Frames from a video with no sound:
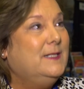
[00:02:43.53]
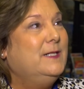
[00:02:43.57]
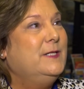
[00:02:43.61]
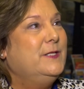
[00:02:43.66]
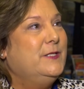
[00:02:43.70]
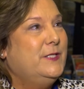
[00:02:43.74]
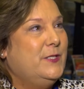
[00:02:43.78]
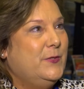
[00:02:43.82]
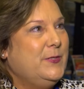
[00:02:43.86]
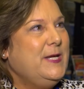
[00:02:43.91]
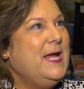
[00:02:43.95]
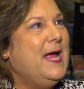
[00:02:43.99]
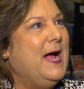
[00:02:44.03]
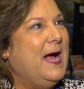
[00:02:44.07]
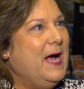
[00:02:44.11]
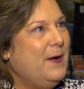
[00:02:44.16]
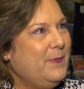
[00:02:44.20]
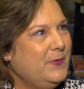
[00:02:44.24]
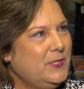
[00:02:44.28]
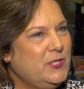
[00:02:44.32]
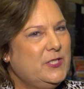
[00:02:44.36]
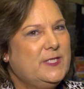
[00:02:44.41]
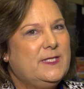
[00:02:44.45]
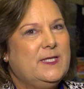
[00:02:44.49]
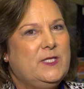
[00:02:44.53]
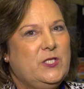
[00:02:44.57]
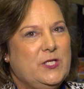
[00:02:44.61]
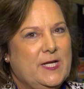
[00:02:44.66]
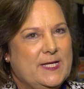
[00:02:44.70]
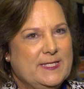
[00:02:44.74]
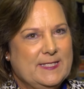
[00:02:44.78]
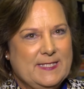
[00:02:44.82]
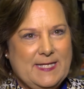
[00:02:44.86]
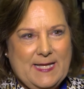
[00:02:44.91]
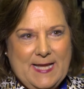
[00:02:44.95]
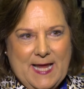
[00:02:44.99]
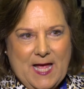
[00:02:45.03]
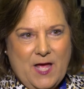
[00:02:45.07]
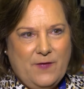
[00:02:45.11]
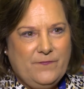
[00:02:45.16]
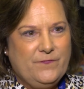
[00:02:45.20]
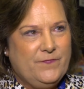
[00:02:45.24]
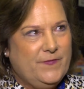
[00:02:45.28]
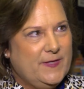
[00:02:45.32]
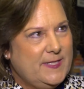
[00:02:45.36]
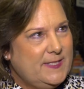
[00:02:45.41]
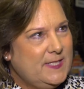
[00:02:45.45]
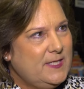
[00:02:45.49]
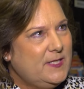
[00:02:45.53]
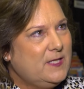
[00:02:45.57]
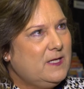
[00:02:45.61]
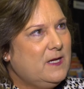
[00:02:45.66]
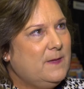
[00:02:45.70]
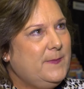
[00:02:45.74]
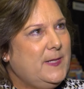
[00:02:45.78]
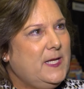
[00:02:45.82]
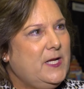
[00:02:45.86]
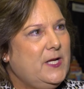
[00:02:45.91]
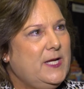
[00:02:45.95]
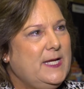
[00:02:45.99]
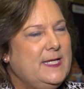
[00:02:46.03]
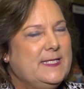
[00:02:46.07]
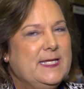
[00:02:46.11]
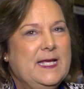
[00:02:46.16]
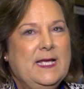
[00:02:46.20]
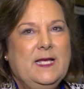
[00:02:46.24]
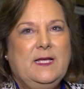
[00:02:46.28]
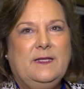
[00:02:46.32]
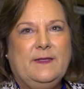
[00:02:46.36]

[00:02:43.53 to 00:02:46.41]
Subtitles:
So yeah, I would just suggest get out, visit the communities.